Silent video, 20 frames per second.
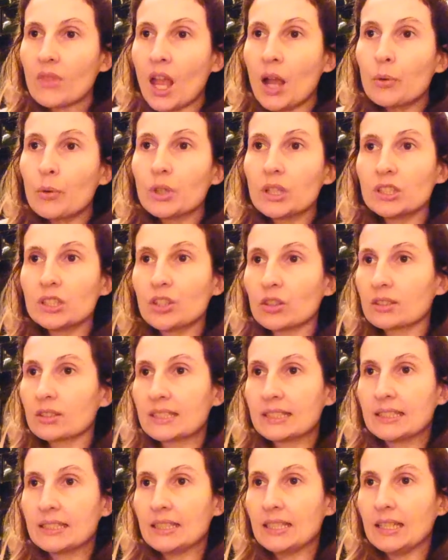I really don't
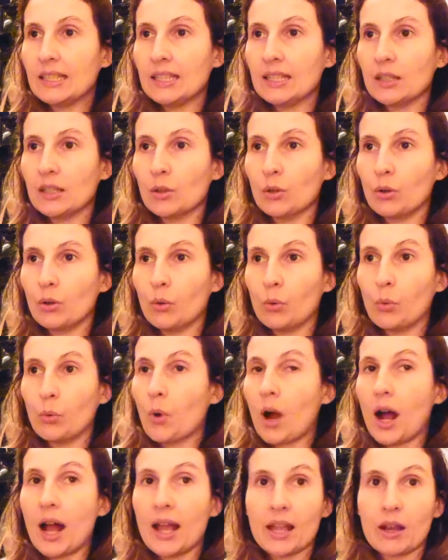see
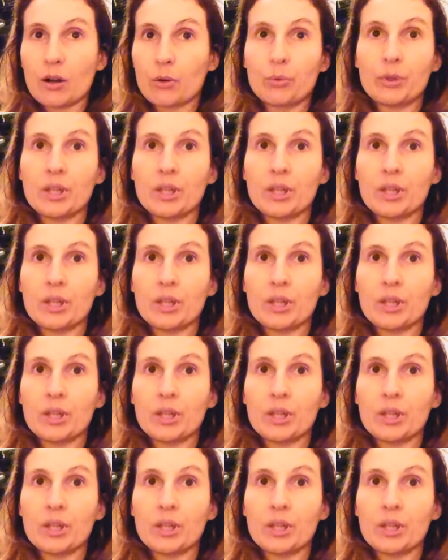why are